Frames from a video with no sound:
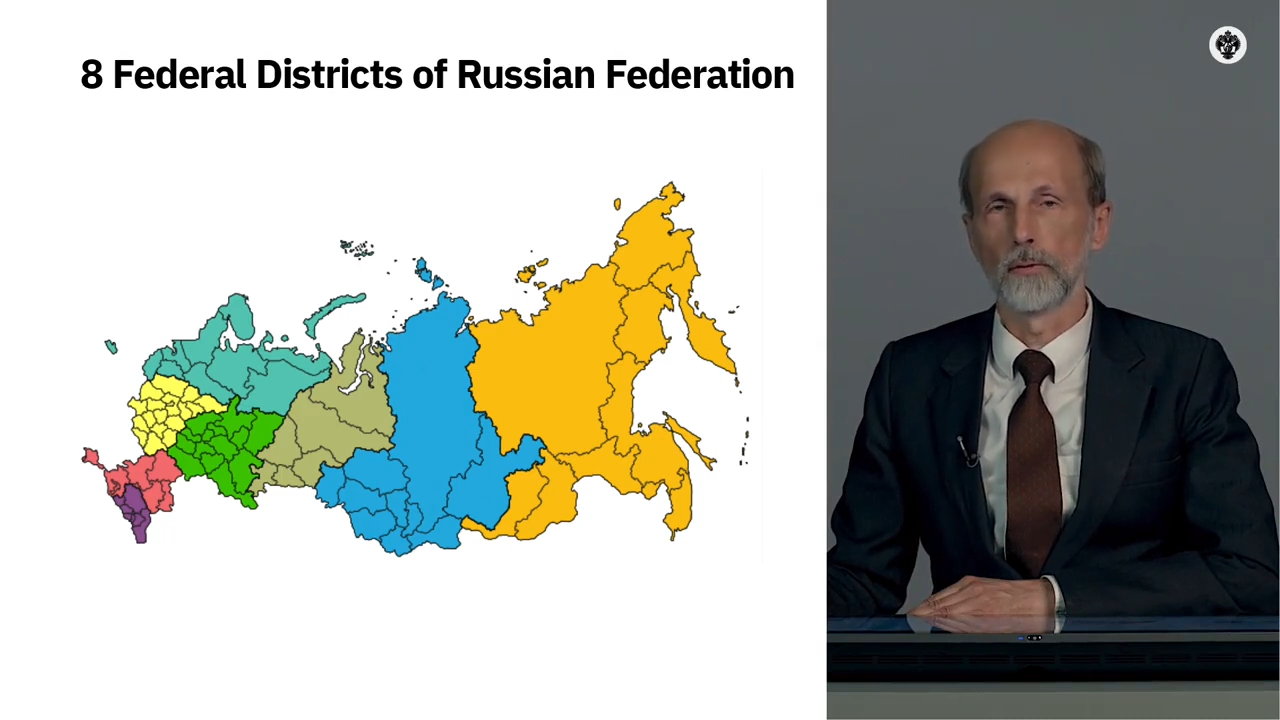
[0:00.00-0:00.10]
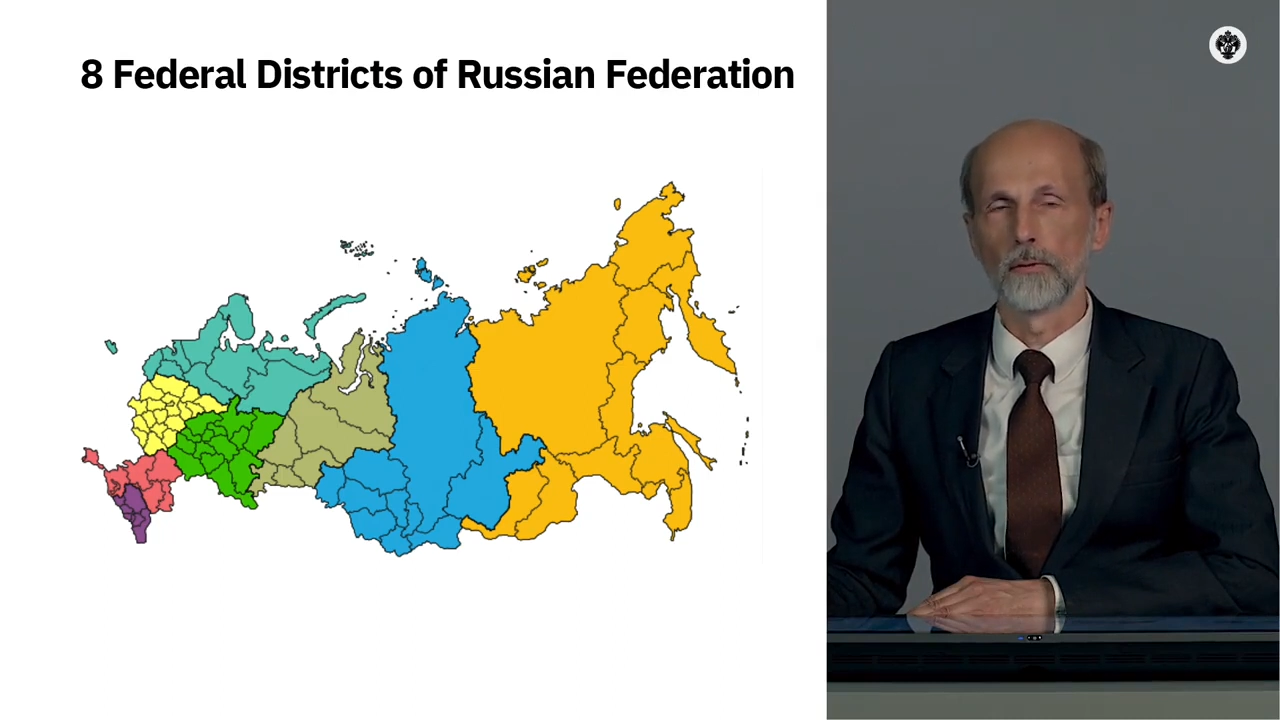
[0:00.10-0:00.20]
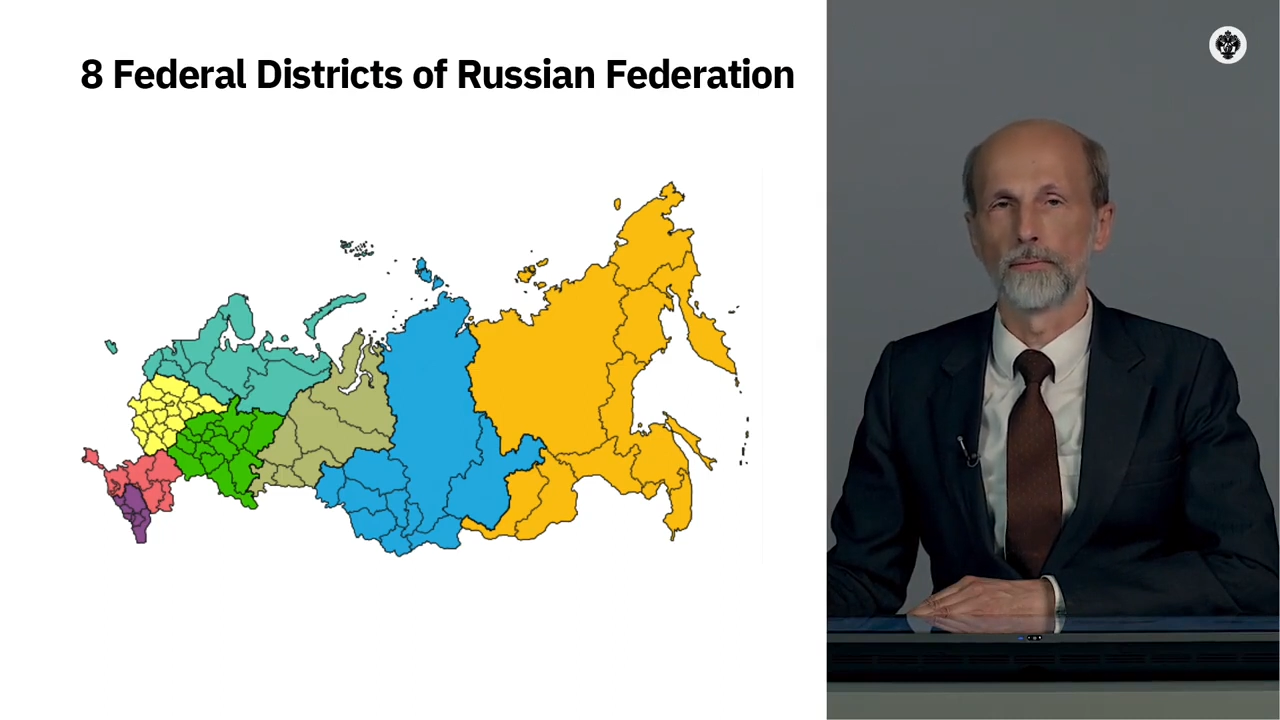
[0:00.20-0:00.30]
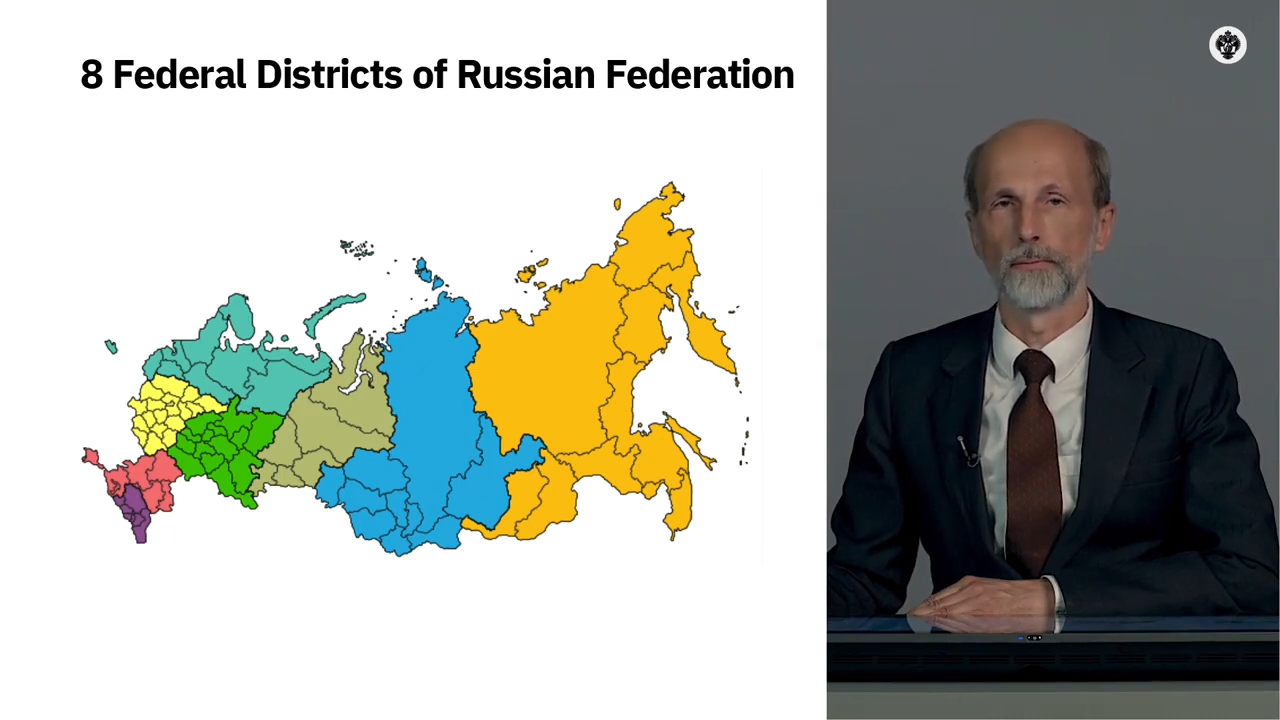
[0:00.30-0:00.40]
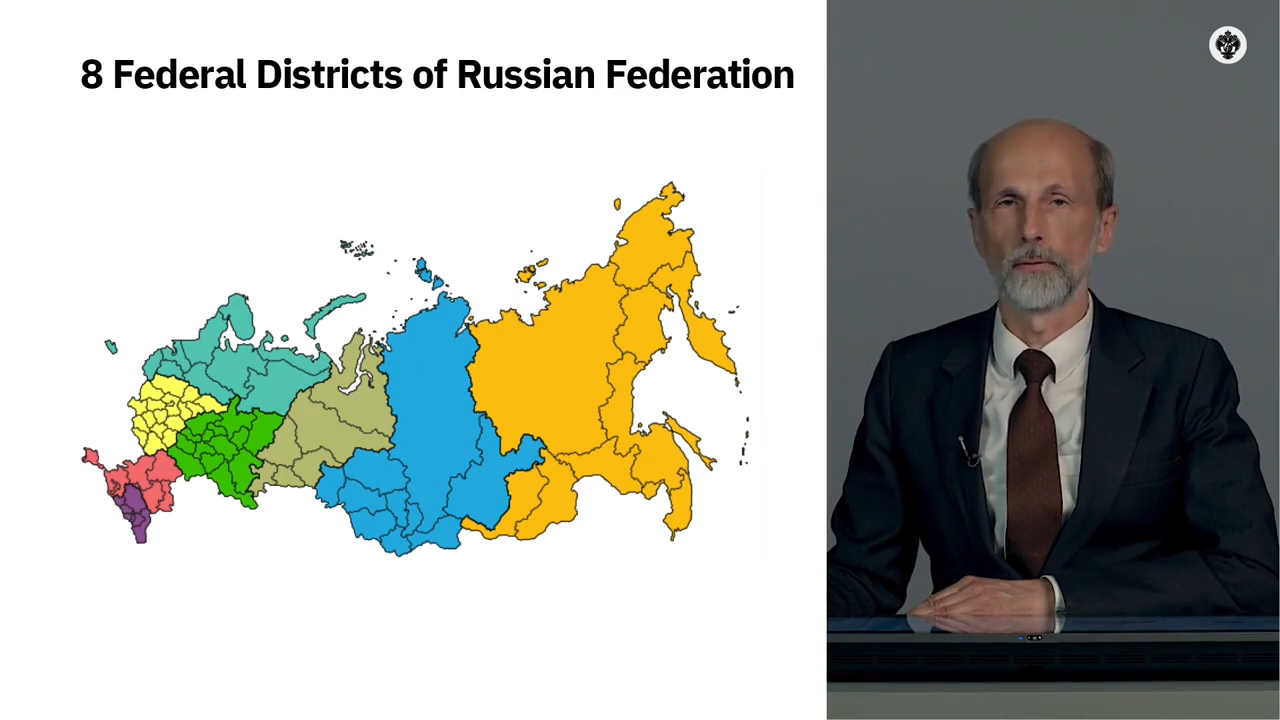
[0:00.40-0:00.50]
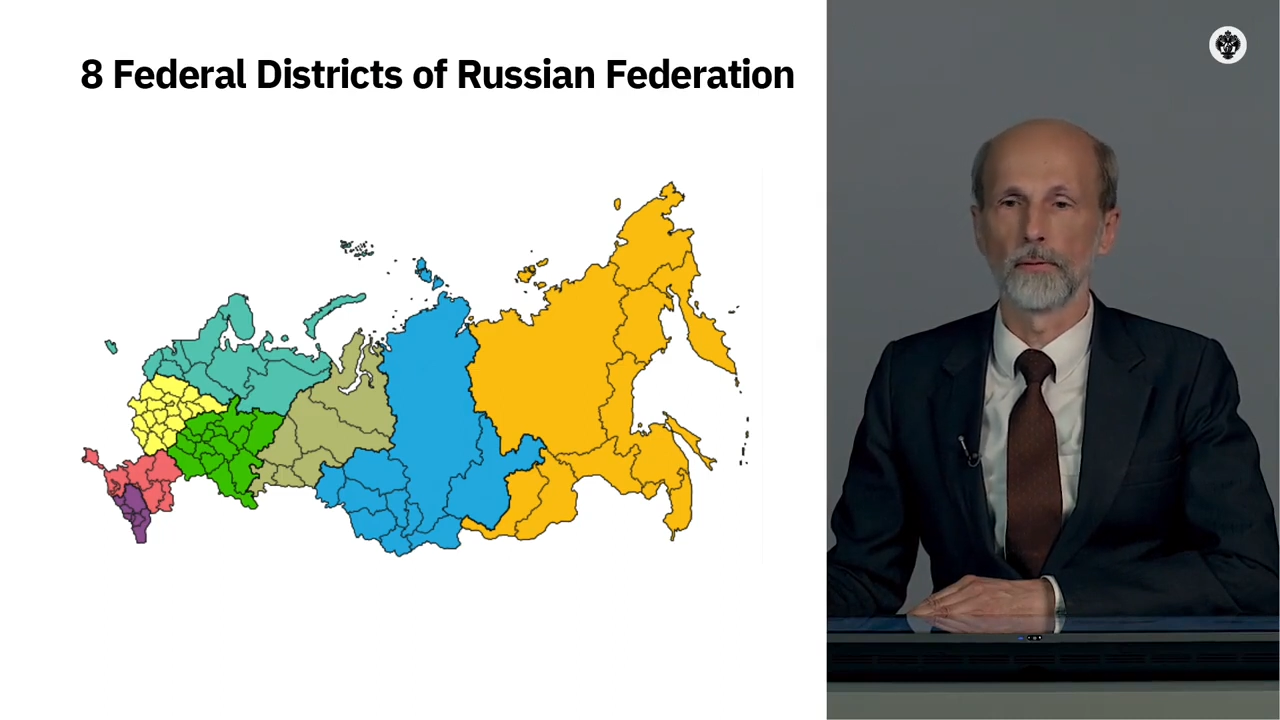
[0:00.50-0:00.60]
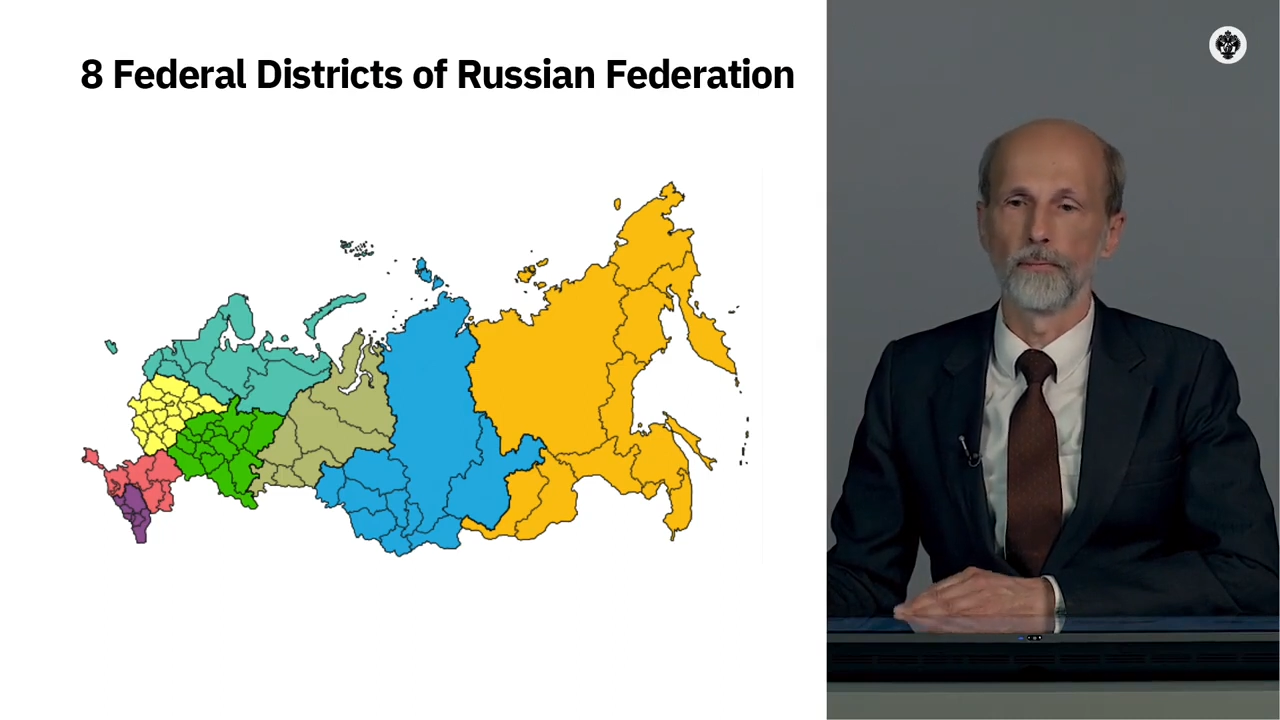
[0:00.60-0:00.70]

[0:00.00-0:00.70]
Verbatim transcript: of uh,